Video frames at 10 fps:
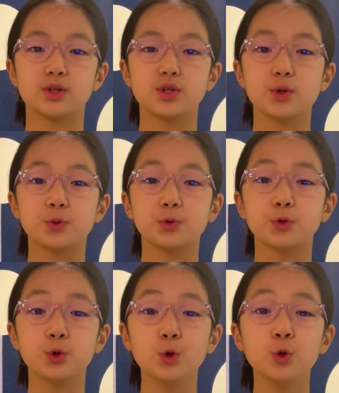You
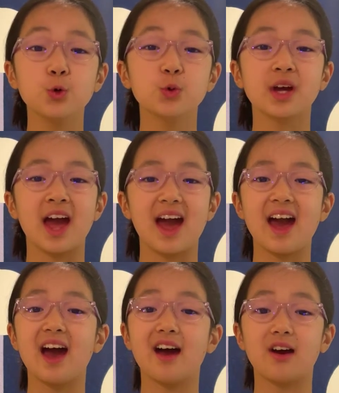do
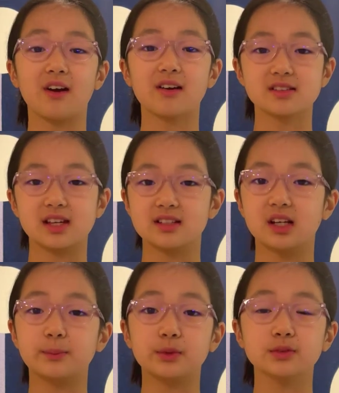care, said
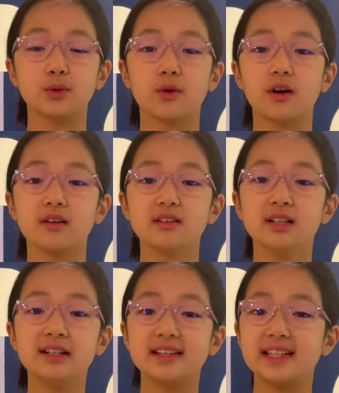Dumbledore.
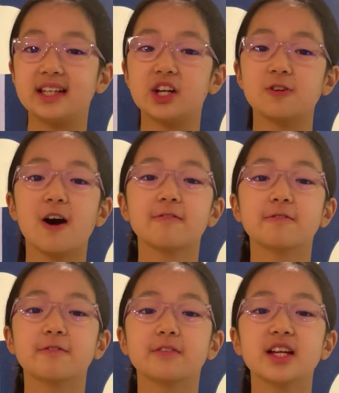He had
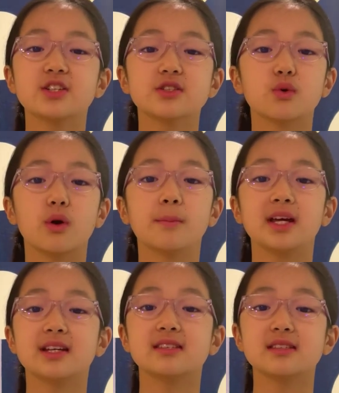not flinched or
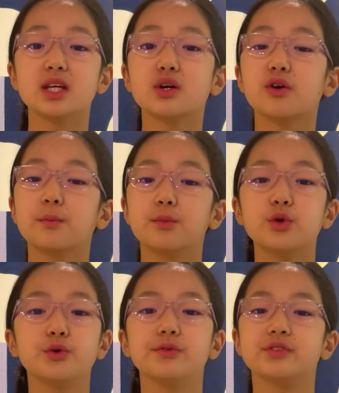made a single
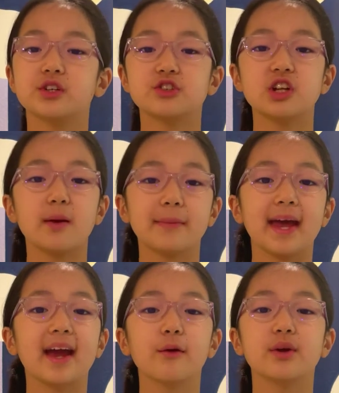move to stop
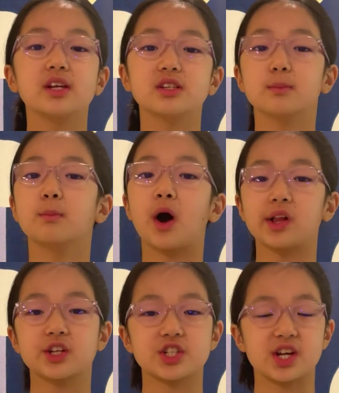Harry
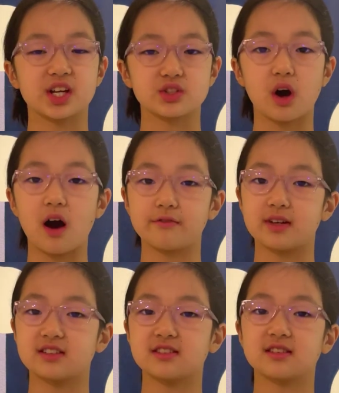demolishing his
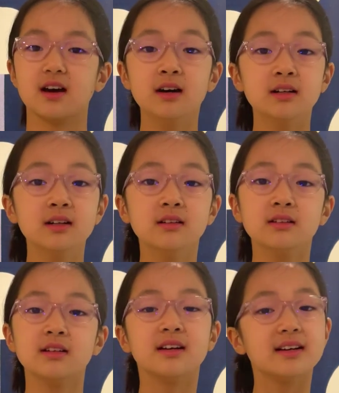office.
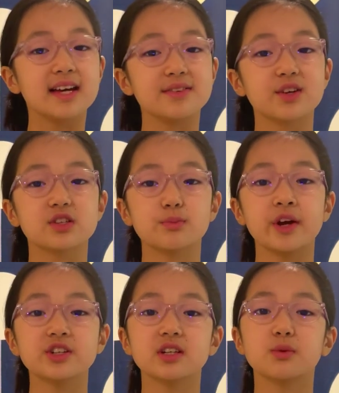His
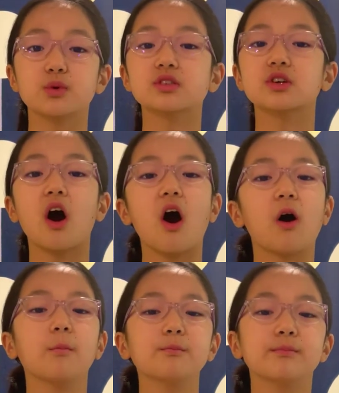expression was
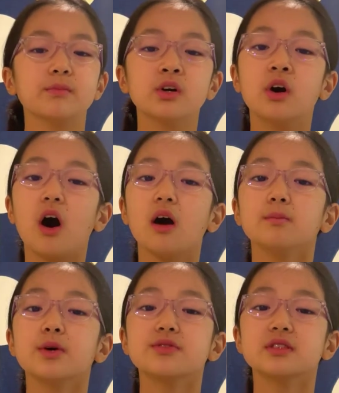calm,
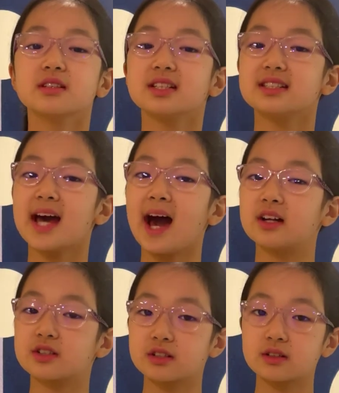almost
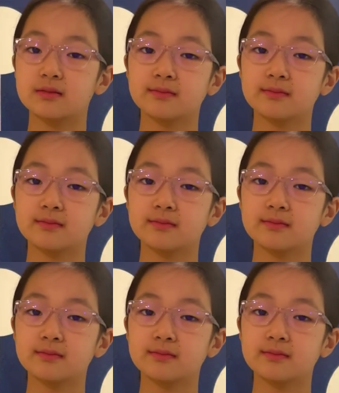detached.